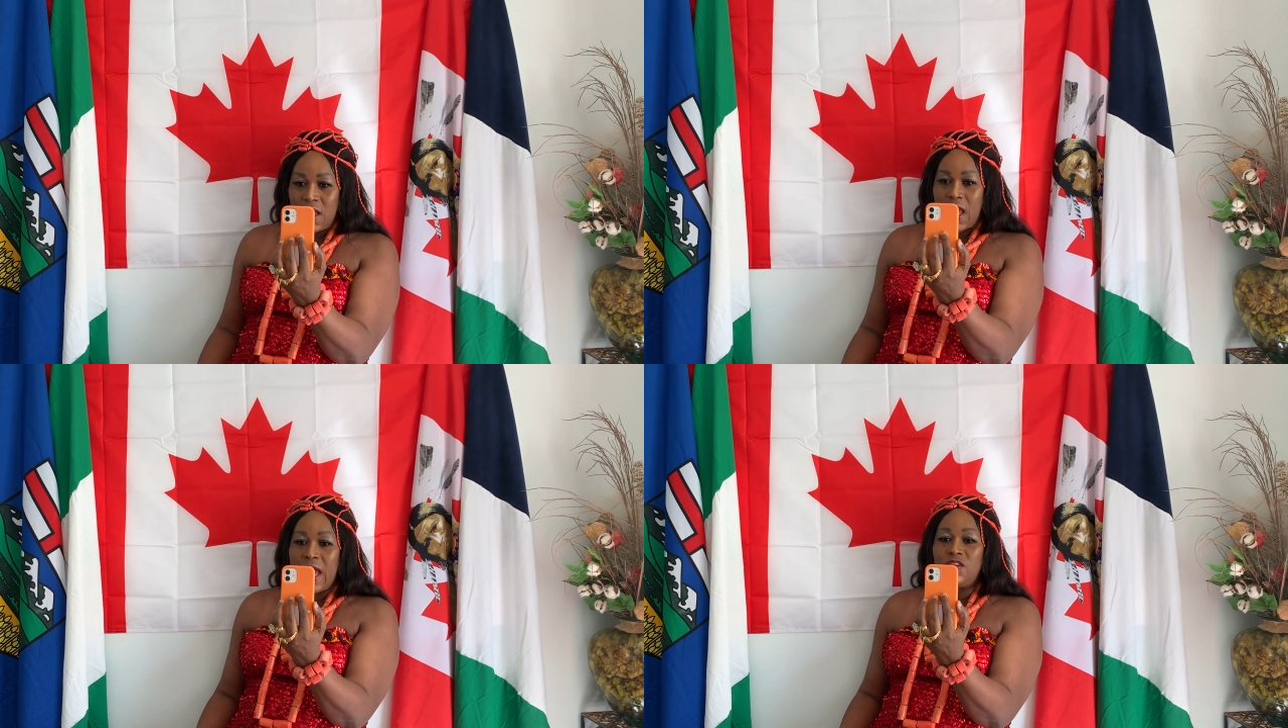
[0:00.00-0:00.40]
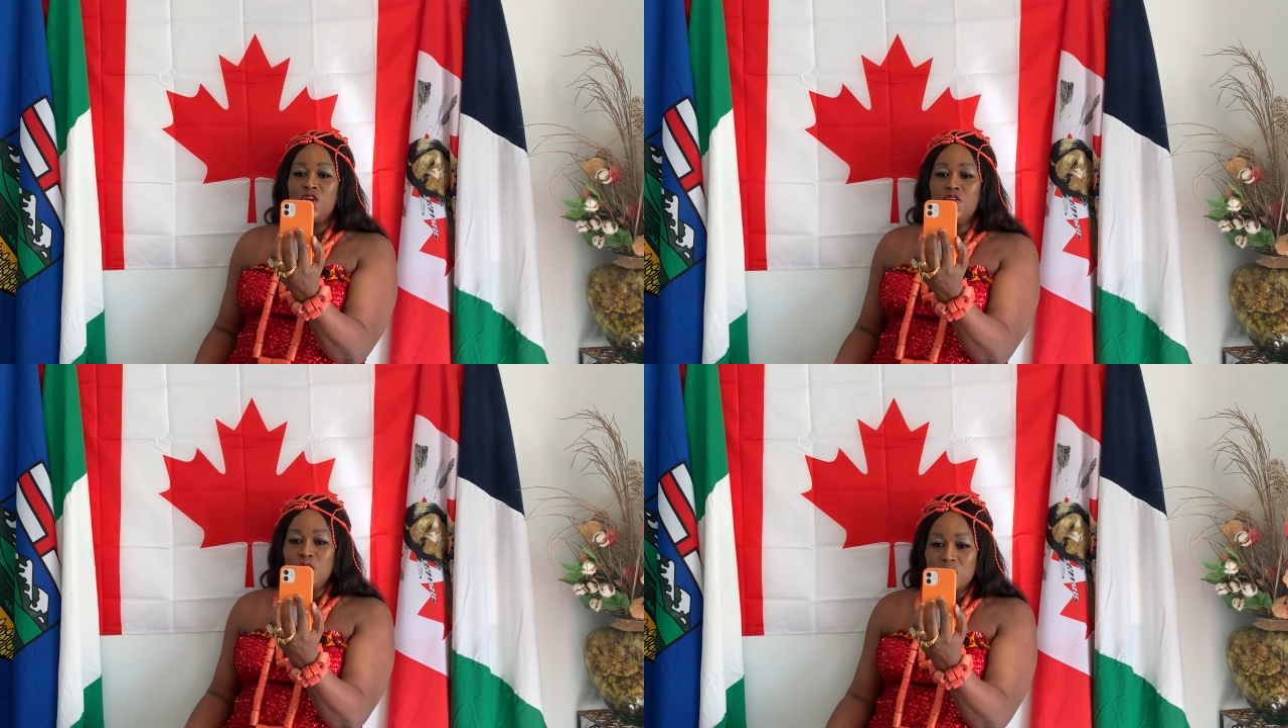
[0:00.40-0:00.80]

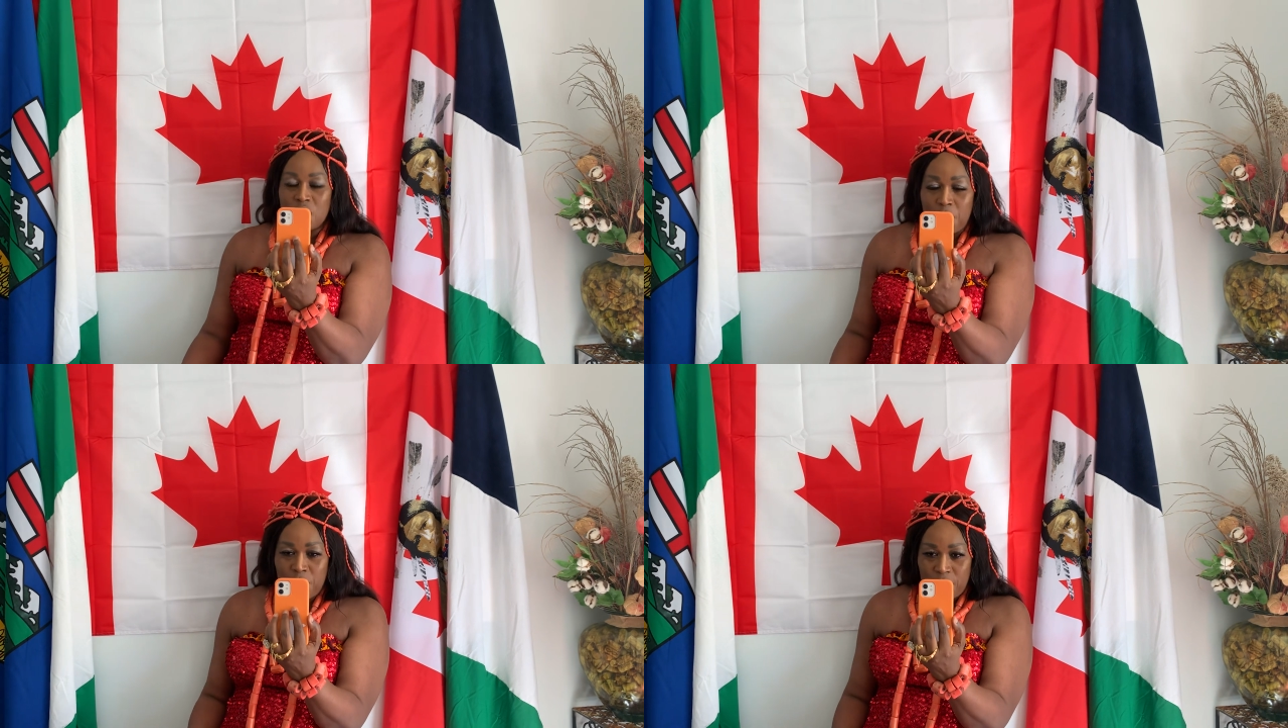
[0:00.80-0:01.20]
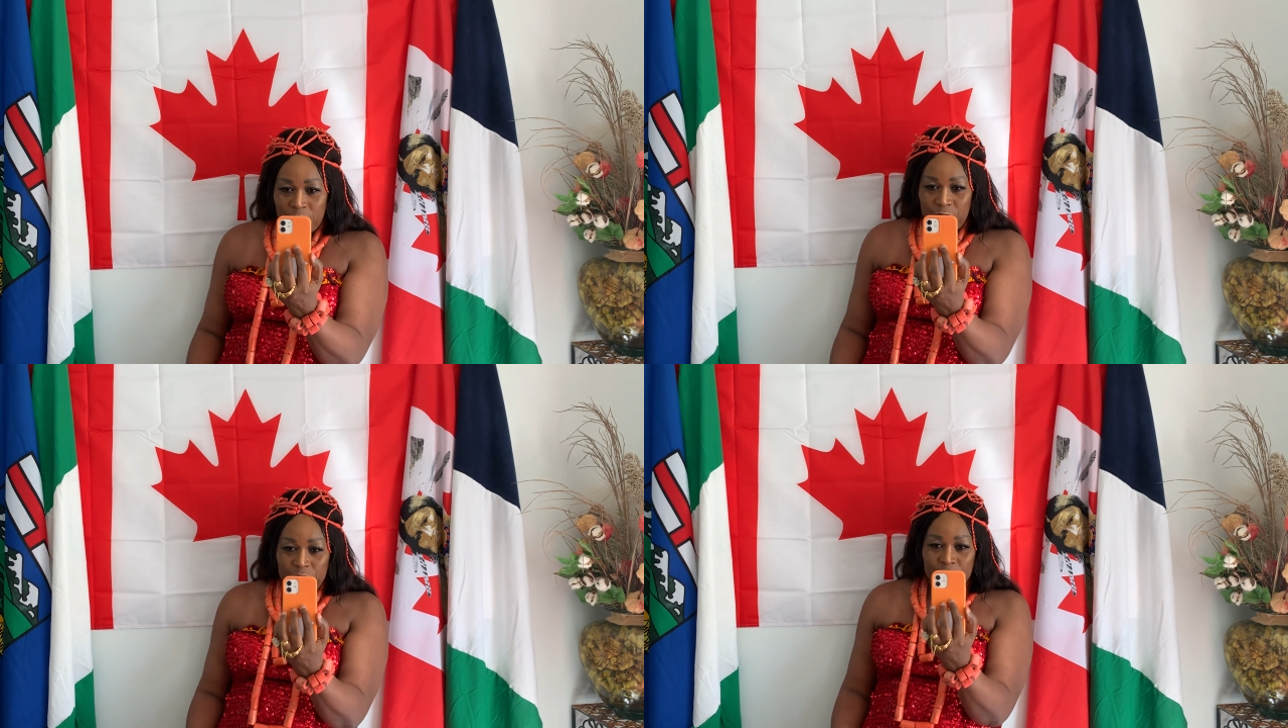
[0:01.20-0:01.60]
Ędo nuzomo.
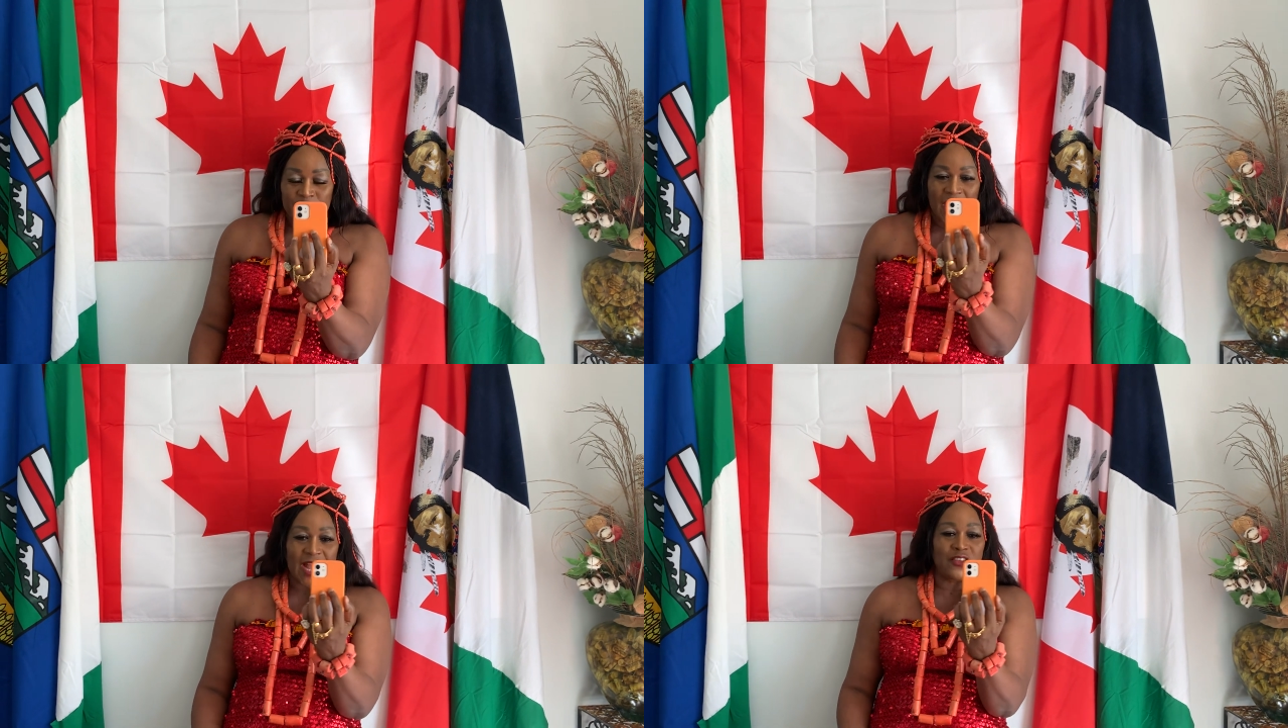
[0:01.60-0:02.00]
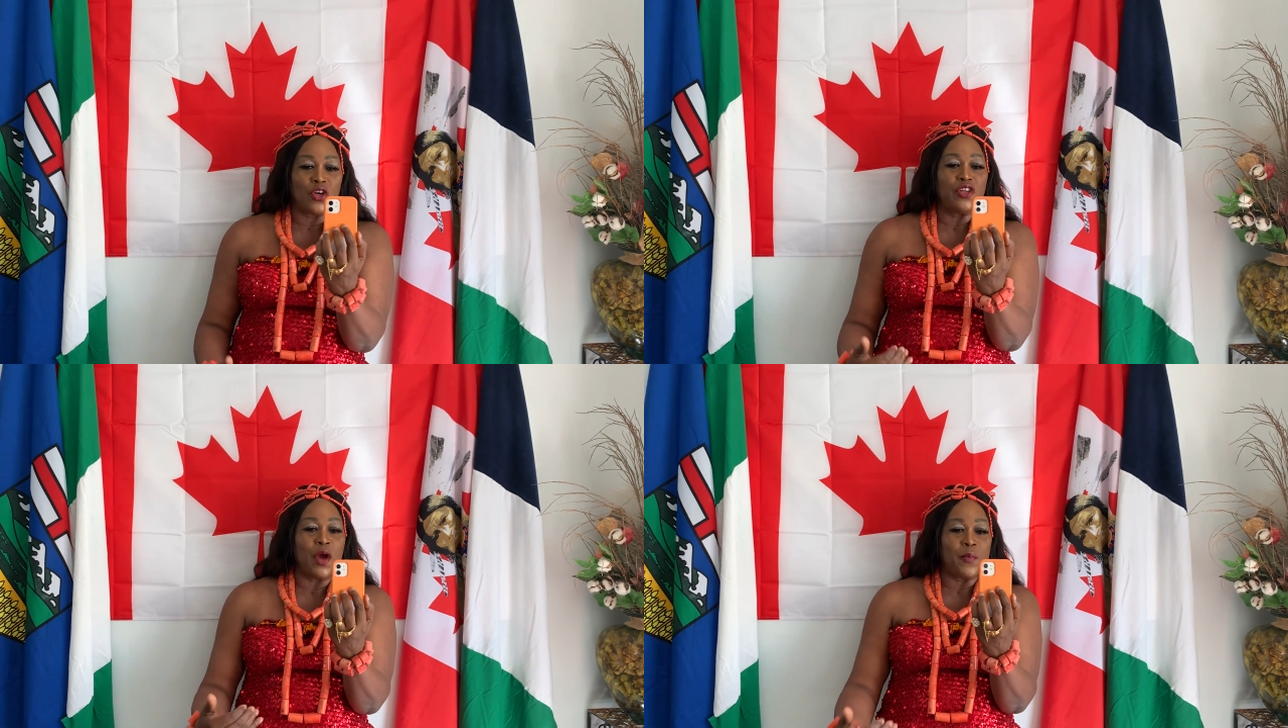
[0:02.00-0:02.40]
Ędo
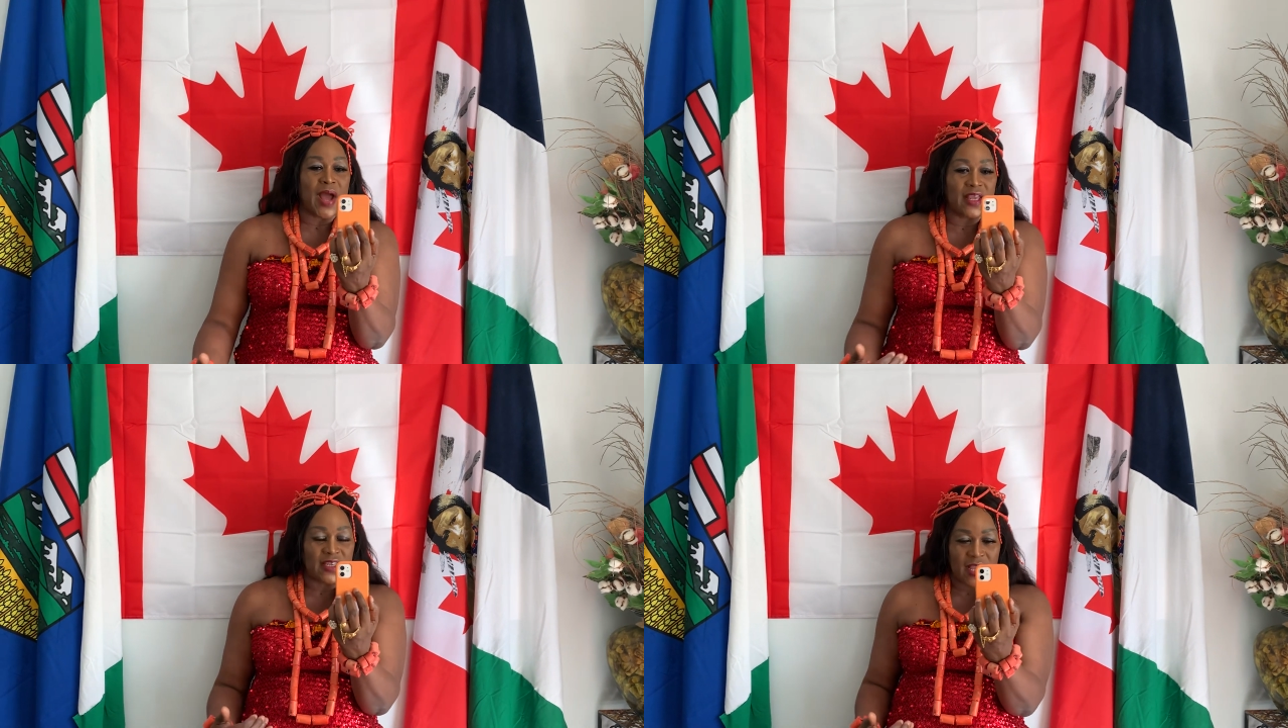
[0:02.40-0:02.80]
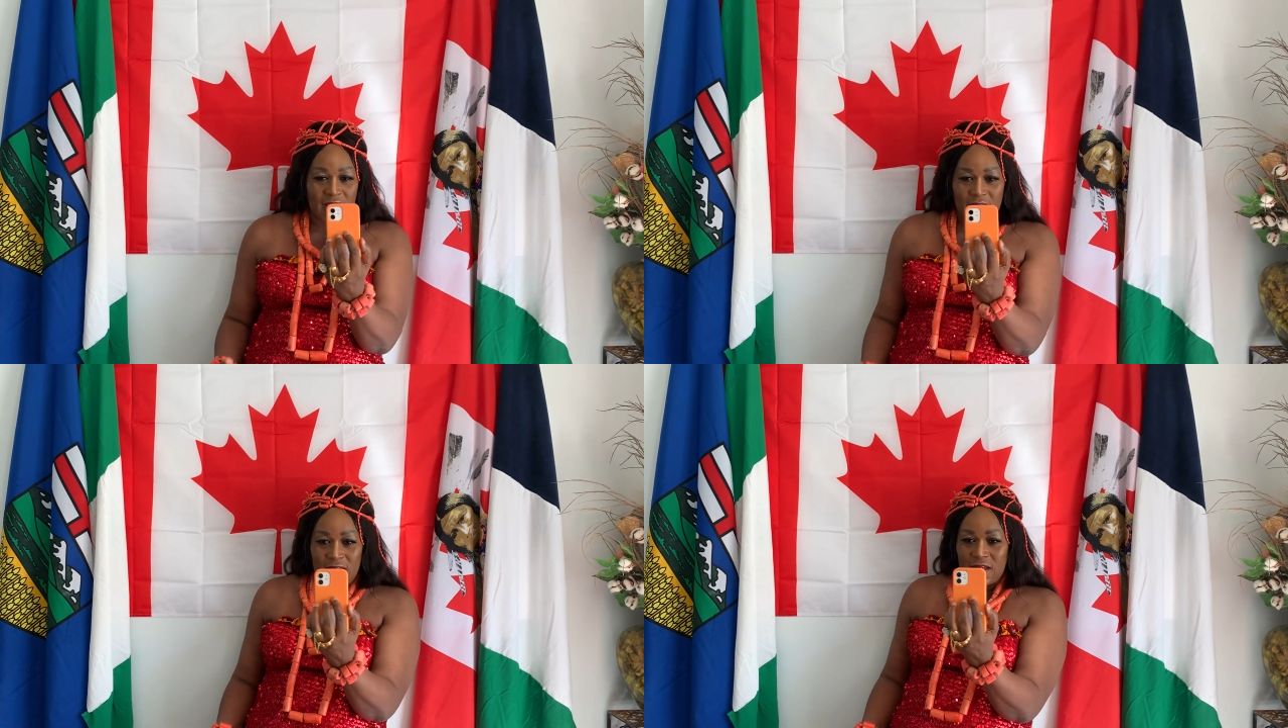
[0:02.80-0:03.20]
no
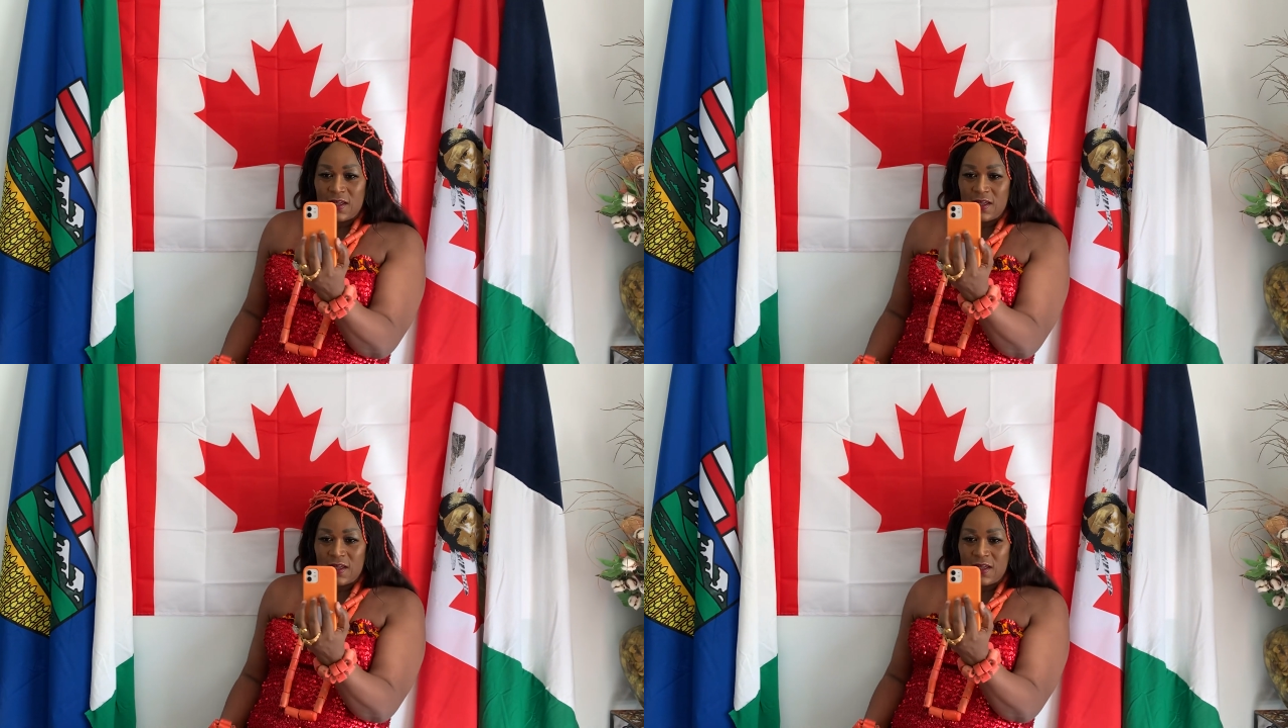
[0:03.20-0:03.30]
baye.